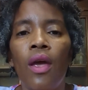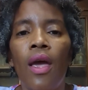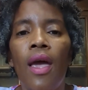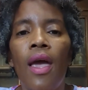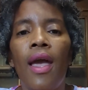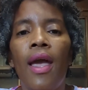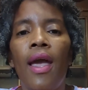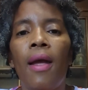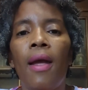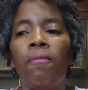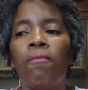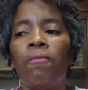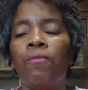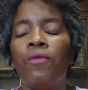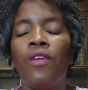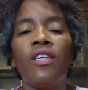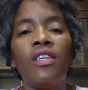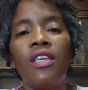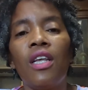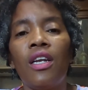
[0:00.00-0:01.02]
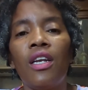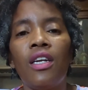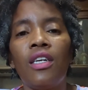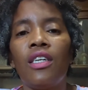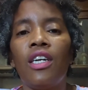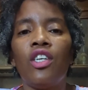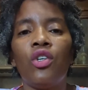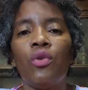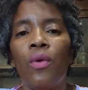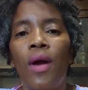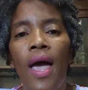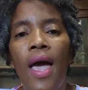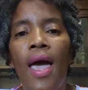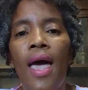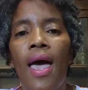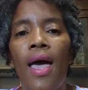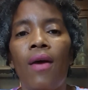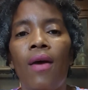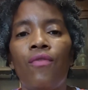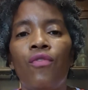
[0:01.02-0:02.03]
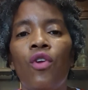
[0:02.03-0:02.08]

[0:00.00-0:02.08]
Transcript: and the sealing that you have.